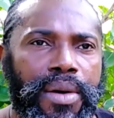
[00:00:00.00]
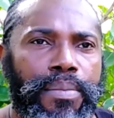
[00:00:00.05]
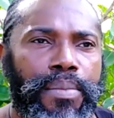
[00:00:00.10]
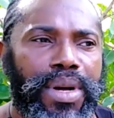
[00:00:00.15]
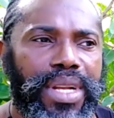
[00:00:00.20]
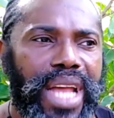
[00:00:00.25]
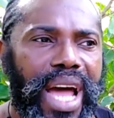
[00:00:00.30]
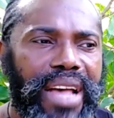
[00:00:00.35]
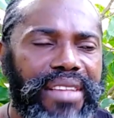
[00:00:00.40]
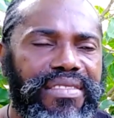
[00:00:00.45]

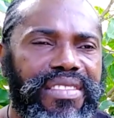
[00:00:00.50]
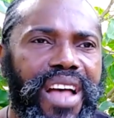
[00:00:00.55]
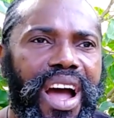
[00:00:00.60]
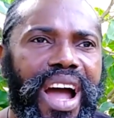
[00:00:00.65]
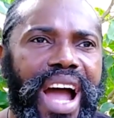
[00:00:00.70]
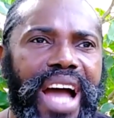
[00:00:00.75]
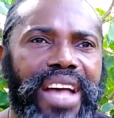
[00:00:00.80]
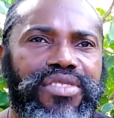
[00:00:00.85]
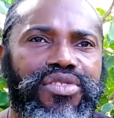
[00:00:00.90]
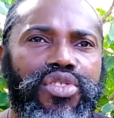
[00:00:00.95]
But as
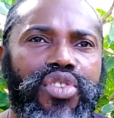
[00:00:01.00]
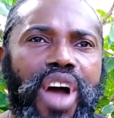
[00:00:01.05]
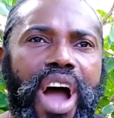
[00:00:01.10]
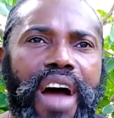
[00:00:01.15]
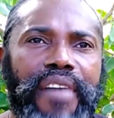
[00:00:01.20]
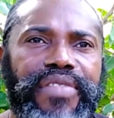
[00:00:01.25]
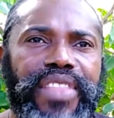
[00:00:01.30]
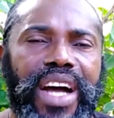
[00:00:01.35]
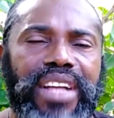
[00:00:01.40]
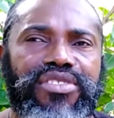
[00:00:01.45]
long as you
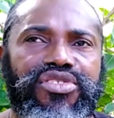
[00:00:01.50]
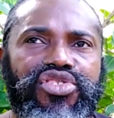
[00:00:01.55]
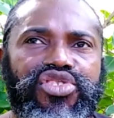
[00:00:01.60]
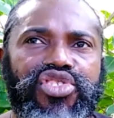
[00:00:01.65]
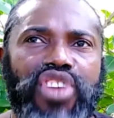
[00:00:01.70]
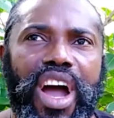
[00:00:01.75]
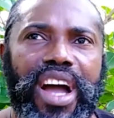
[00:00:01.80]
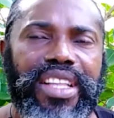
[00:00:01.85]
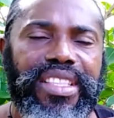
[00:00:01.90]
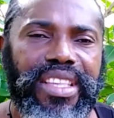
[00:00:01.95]
have that
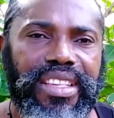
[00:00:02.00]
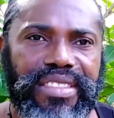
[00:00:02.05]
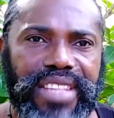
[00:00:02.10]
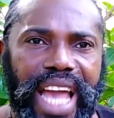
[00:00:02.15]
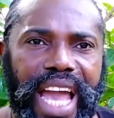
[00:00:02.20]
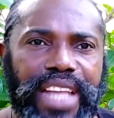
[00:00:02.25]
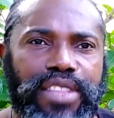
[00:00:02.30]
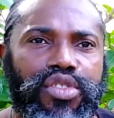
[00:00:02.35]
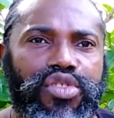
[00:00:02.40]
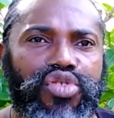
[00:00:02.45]
strong
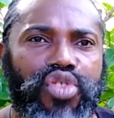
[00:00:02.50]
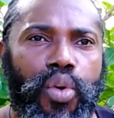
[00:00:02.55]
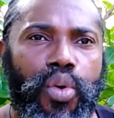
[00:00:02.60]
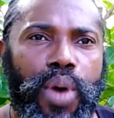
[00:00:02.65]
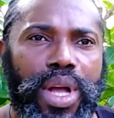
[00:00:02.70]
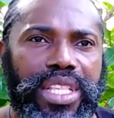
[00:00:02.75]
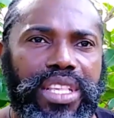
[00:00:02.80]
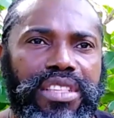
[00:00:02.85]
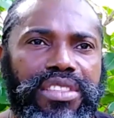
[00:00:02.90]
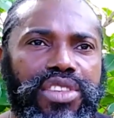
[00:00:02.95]
desire to know
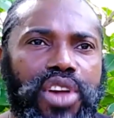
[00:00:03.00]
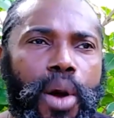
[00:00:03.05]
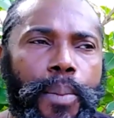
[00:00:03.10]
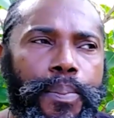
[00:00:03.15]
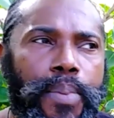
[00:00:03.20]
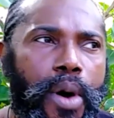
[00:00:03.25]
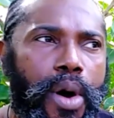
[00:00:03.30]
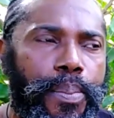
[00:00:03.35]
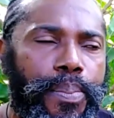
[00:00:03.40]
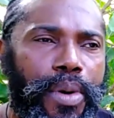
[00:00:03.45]
what is your
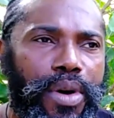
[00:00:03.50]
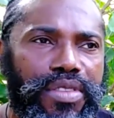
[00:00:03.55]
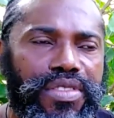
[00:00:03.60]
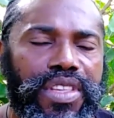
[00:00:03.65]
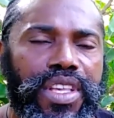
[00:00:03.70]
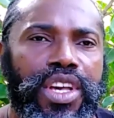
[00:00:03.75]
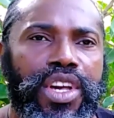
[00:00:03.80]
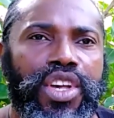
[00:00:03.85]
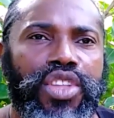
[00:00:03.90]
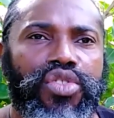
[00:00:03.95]

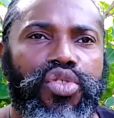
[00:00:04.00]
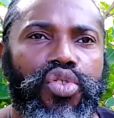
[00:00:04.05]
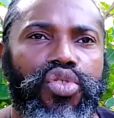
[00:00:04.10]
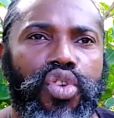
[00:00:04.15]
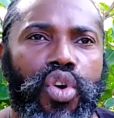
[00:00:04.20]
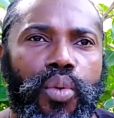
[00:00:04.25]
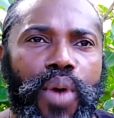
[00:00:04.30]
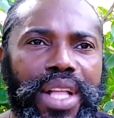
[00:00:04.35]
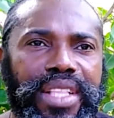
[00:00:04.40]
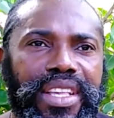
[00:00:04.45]
purpose, to
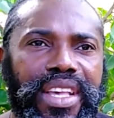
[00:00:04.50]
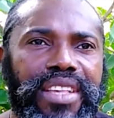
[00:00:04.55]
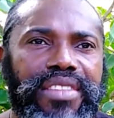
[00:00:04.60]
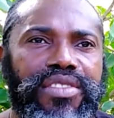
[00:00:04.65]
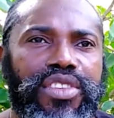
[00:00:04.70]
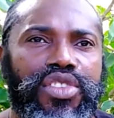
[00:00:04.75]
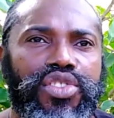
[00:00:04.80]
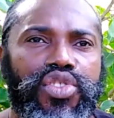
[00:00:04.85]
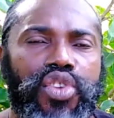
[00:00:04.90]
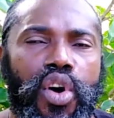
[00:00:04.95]
know what
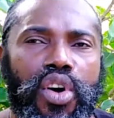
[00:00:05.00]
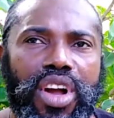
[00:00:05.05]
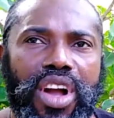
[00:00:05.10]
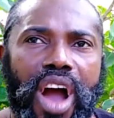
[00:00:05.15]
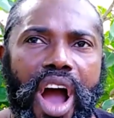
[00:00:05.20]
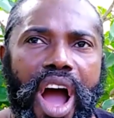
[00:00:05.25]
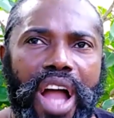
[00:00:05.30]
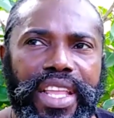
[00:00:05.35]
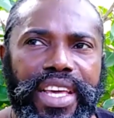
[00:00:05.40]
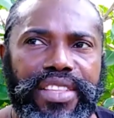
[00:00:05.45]
is your
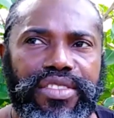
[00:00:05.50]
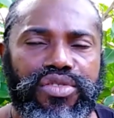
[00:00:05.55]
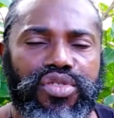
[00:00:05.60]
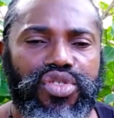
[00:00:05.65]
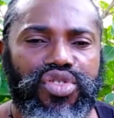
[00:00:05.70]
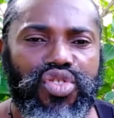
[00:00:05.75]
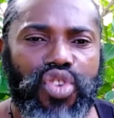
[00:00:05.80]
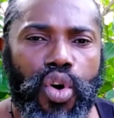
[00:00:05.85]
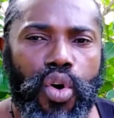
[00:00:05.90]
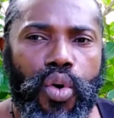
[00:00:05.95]
calling,
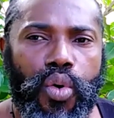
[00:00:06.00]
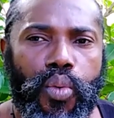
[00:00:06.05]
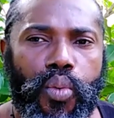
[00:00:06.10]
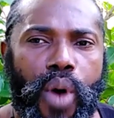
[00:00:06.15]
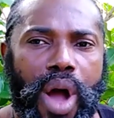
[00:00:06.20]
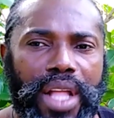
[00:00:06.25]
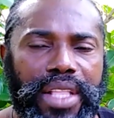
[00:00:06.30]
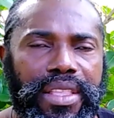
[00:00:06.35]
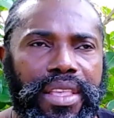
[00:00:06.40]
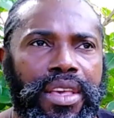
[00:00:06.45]
to know
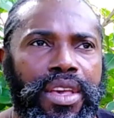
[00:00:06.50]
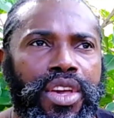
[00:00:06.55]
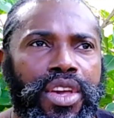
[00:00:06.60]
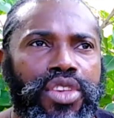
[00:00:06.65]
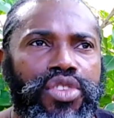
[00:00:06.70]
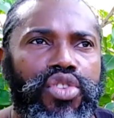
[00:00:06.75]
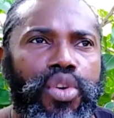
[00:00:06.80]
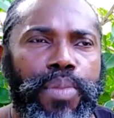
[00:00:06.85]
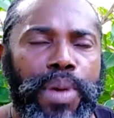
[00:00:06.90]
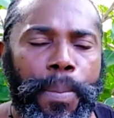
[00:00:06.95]
what
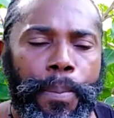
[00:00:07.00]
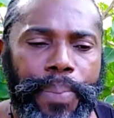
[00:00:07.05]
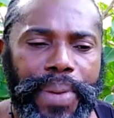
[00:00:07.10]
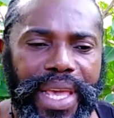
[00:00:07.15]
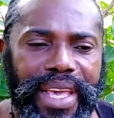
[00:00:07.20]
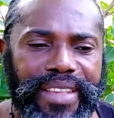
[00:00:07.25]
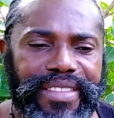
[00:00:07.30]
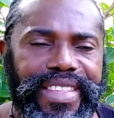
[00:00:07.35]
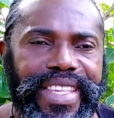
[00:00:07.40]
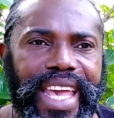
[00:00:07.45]
you've been
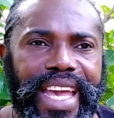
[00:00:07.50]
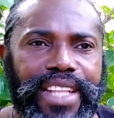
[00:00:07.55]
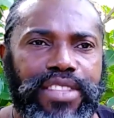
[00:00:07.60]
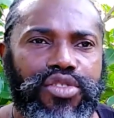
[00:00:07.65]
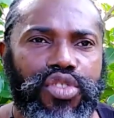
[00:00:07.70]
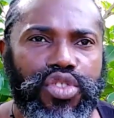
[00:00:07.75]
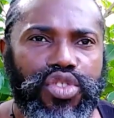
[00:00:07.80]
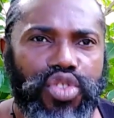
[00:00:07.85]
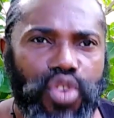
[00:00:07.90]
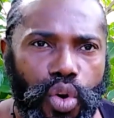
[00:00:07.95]
placed here
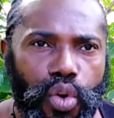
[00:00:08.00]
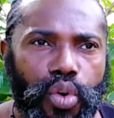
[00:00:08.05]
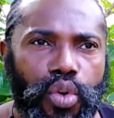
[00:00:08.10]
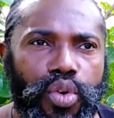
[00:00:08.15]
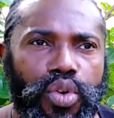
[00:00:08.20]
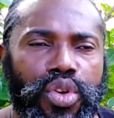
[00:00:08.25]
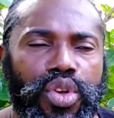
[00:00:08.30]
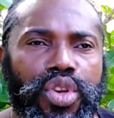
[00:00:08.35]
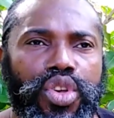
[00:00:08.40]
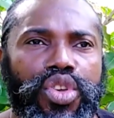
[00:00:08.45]
to
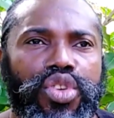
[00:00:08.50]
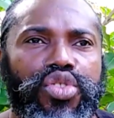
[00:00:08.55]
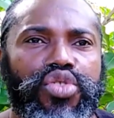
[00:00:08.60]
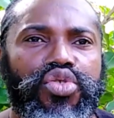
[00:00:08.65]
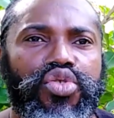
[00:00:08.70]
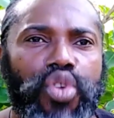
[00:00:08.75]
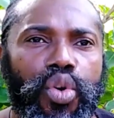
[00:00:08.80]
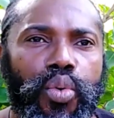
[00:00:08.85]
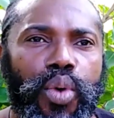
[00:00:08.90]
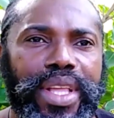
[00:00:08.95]
do,
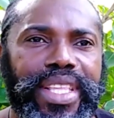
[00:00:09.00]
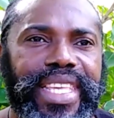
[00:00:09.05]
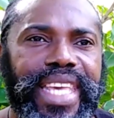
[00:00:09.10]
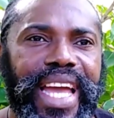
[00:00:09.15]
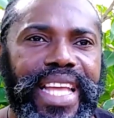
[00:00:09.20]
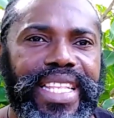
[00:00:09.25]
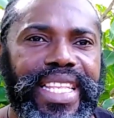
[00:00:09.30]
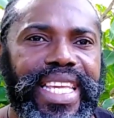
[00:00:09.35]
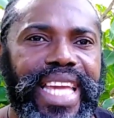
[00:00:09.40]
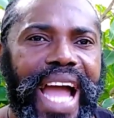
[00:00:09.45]
you will
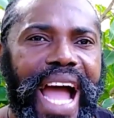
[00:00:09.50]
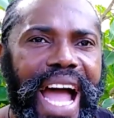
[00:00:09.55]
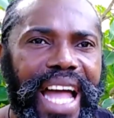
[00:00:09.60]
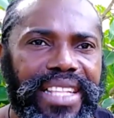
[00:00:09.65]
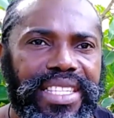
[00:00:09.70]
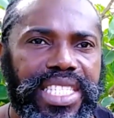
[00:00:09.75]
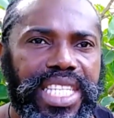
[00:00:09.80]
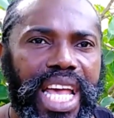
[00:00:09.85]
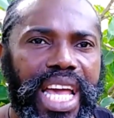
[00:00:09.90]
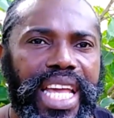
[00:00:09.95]
get the
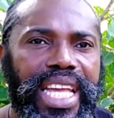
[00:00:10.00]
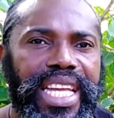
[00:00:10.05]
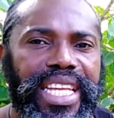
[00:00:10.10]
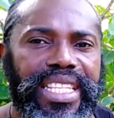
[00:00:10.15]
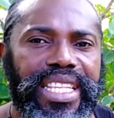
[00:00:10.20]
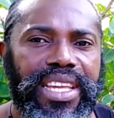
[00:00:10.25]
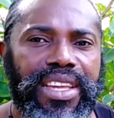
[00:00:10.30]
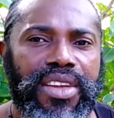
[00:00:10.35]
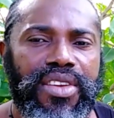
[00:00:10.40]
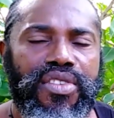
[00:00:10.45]
answer
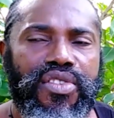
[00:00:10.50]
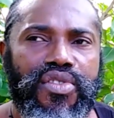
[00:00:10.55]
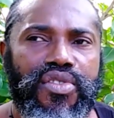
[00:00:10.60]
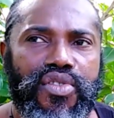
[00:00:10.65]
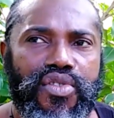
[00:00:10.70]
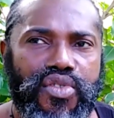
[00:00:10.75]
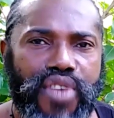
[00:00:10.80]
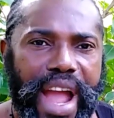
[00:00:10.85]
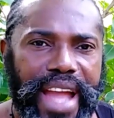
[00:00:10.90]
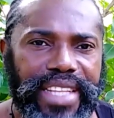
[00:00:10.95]
in the
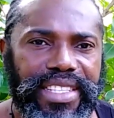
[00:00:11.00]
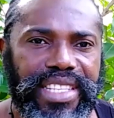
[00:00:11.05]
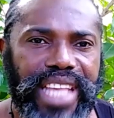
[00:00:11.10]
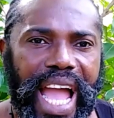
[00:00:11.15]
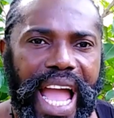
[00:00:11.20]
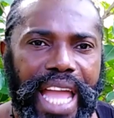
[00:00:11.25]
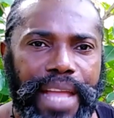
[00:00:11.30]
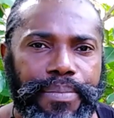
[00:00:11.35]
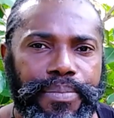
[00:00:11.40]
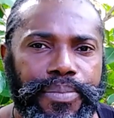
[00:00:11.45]
right
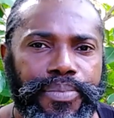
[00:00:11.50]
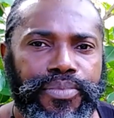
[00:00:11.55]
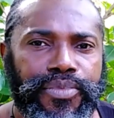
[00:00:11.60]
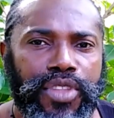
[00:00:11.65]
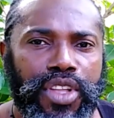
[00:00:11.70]
time.